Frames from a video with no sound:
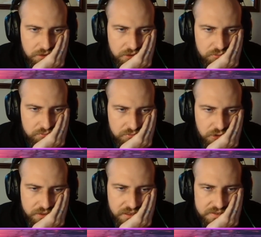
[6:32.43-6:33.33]
Oh,
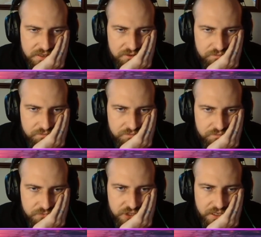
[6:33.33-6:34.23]
hold on a sec.
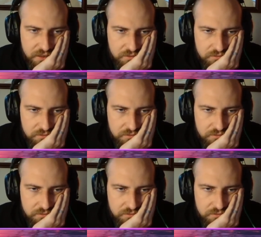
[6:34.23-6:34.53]
Check.